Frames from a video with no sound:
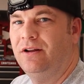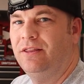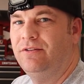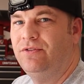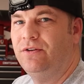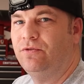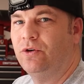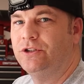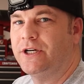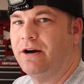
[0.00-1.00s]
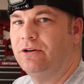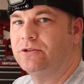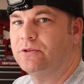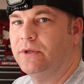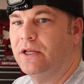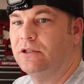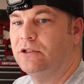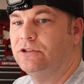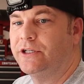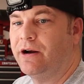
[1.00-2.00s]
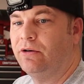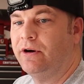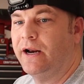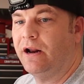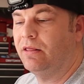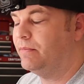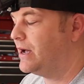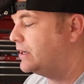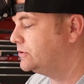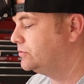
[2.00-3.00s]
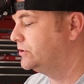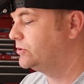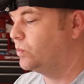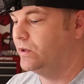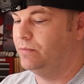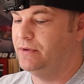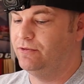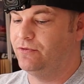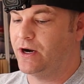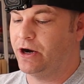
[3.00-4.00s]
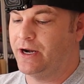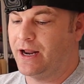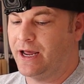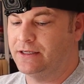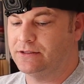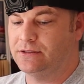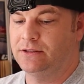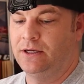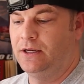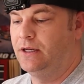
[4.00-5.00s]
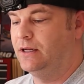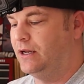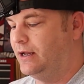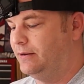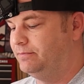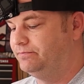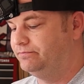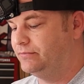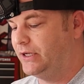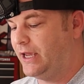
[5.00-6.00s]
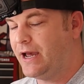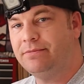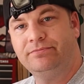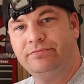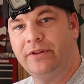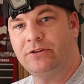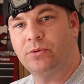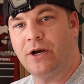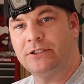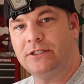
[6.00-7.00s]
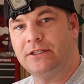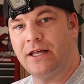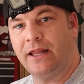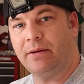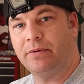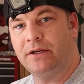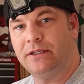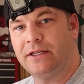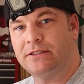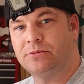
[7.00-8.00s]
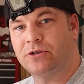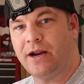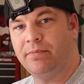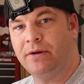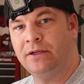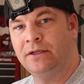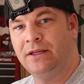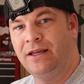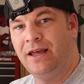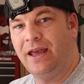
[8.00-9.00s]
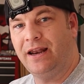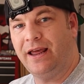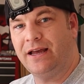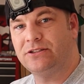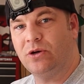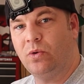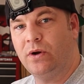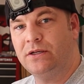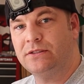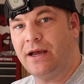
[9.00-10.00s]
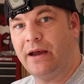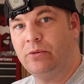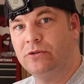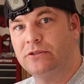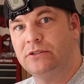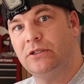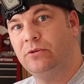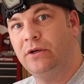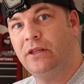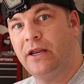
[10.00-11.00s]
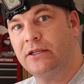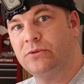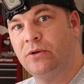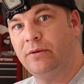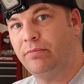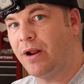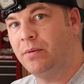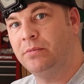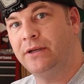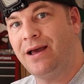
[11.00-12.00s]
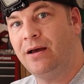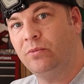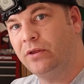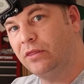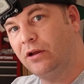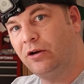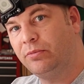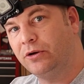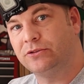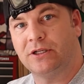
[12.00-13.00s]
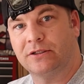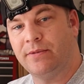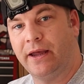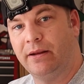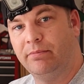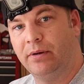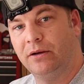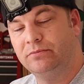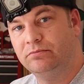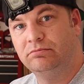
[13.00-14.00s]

the V4 gyro. So we got the good gyro right out of the box, which will be very nice. But yeah, thanks for watching. Hit that like button, hit that subscribe button. And as always, I will see you in the next one. Probably not with a GoPro stuck to my head, but